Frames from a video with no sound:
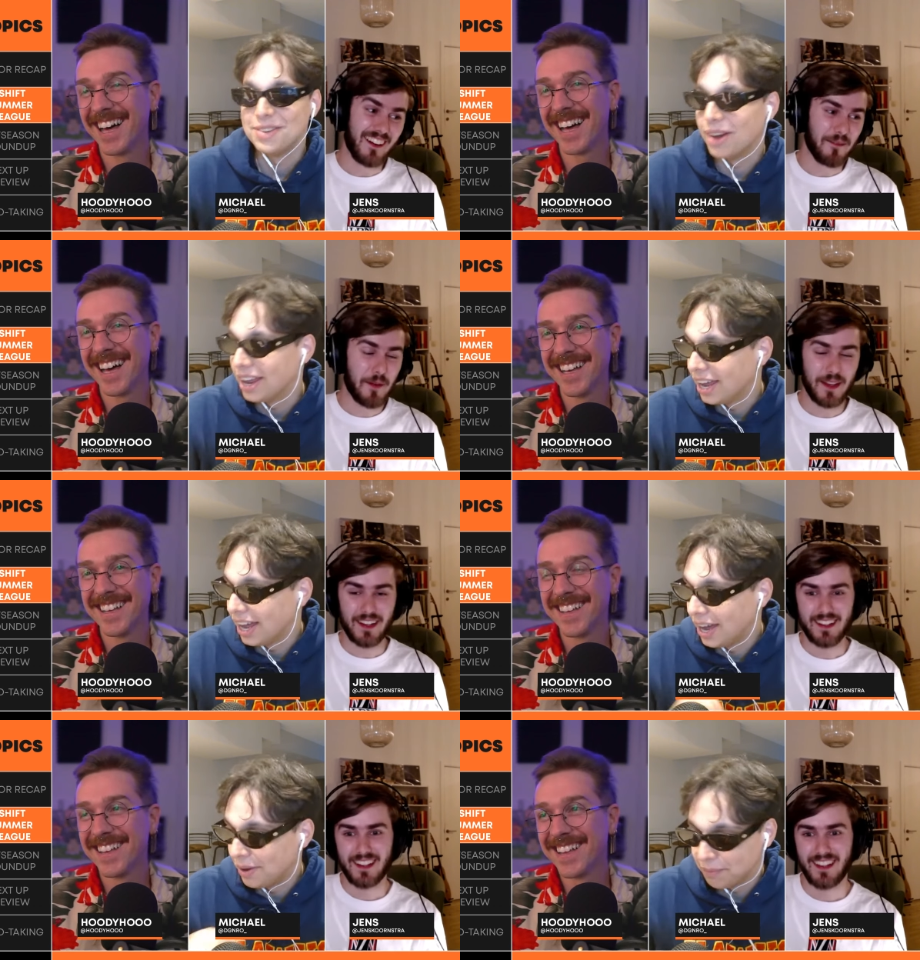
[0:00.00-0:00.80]

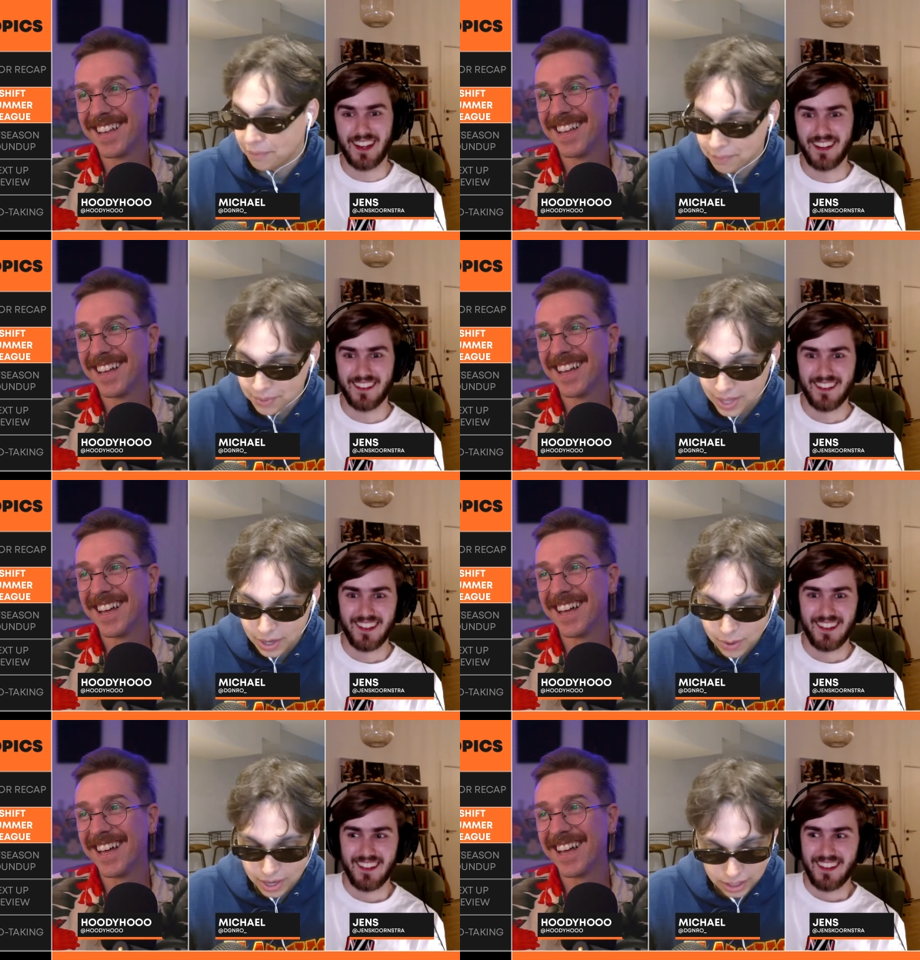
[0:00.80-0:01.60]
Speaker 1: anyway, I, uh, um,
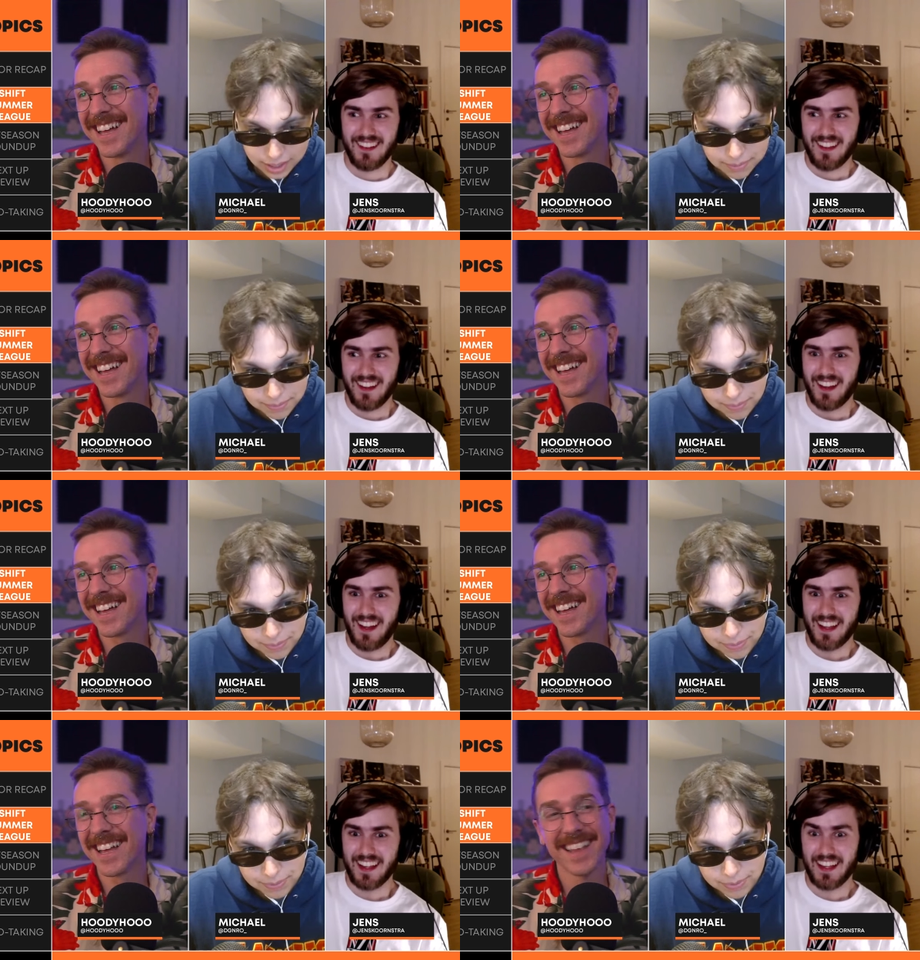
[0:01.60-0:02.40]
quickly.
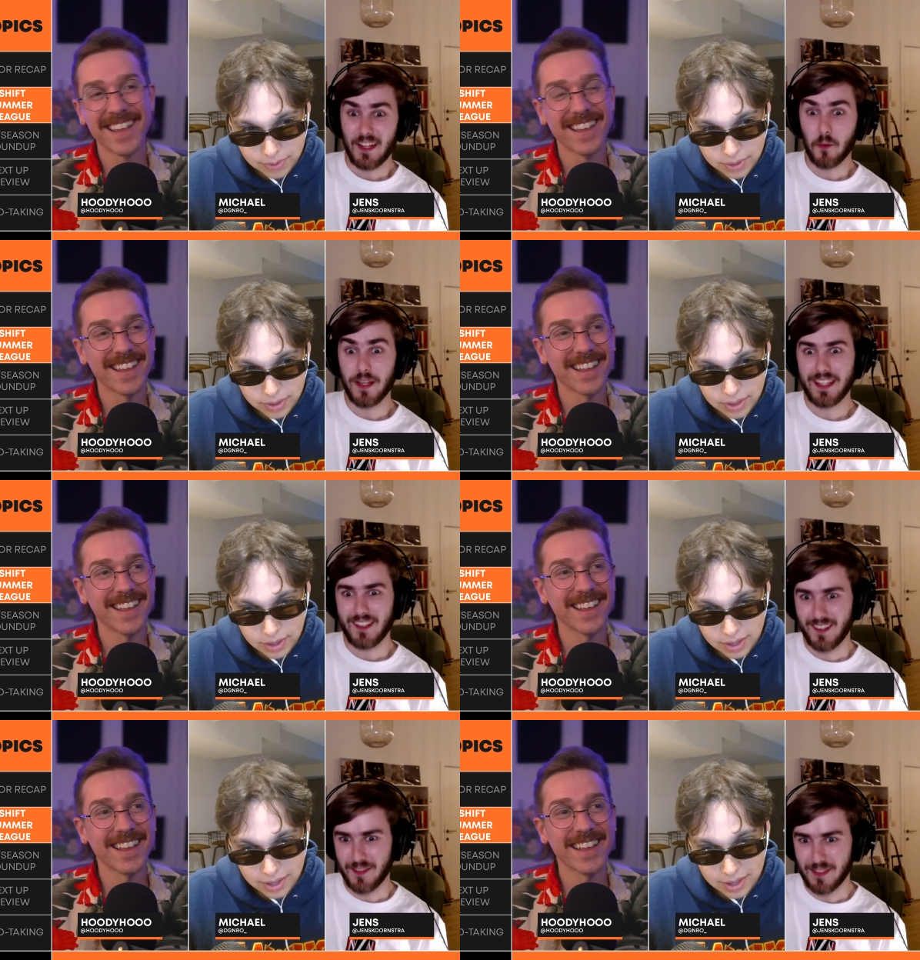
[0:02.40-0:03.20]
I can get a
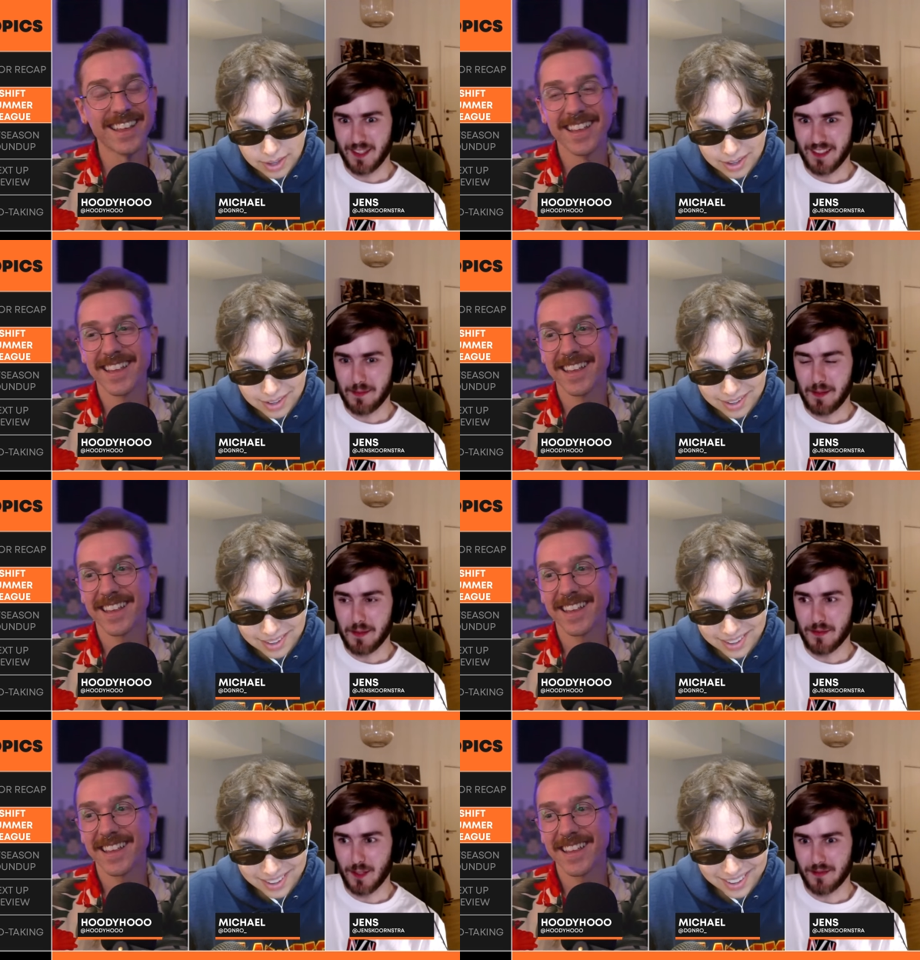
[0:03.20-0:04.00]
week of going to
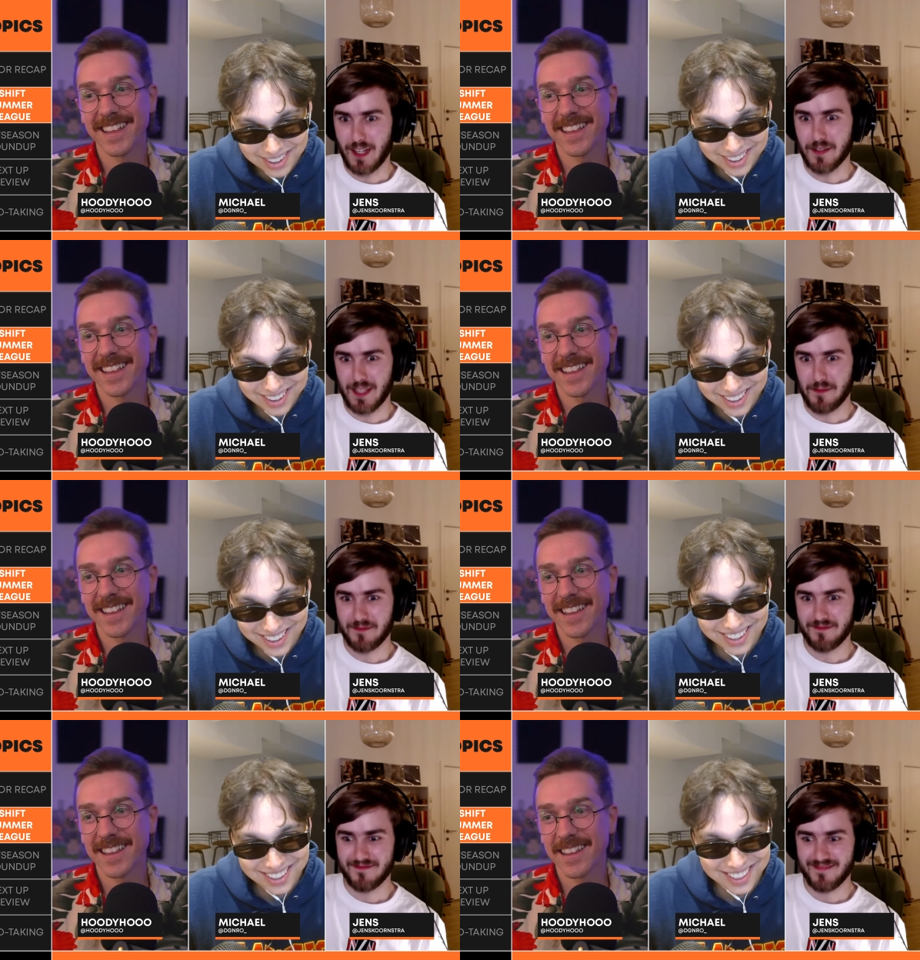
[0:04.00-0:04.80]
bed before 5
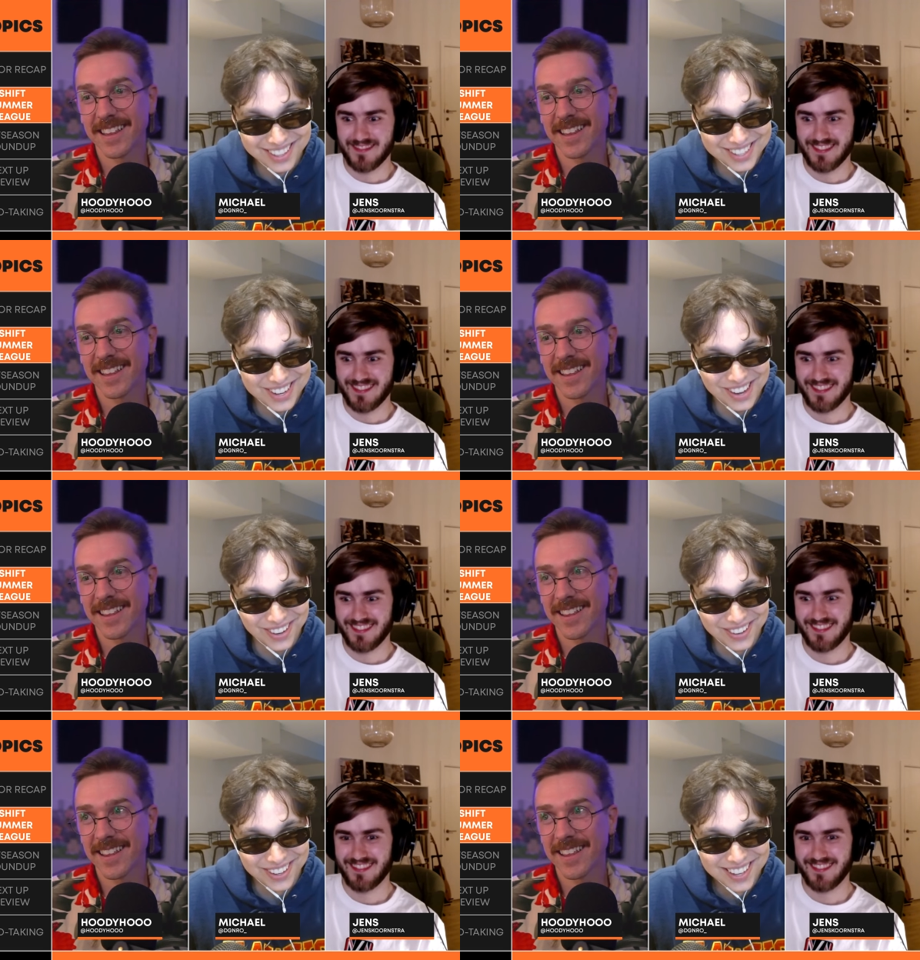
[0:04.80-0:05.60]
a.m. Let's
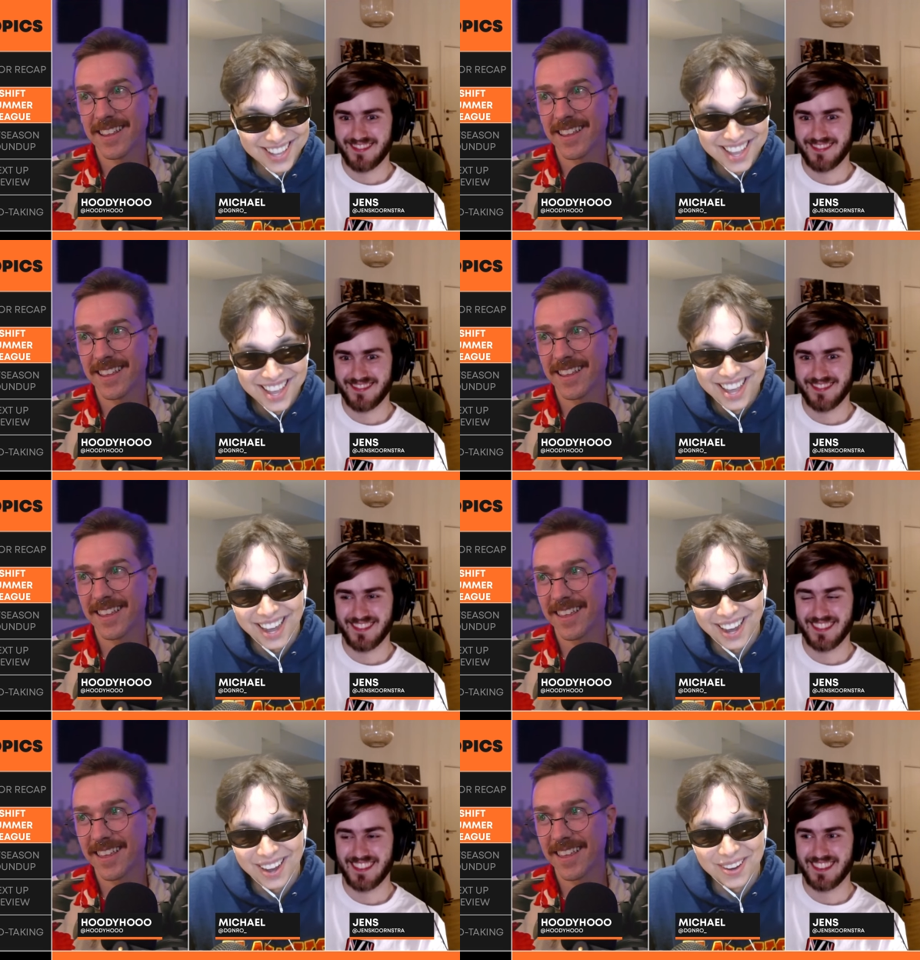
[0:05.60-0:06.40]
go.
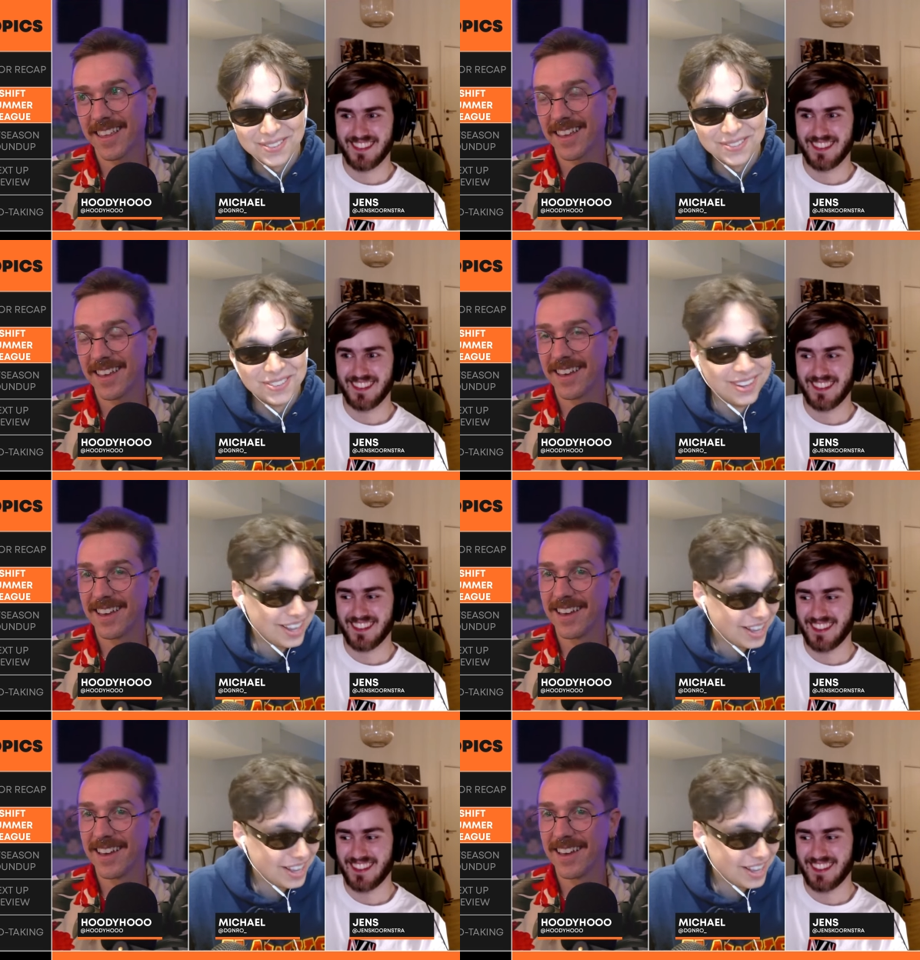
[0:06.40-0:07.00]
Um,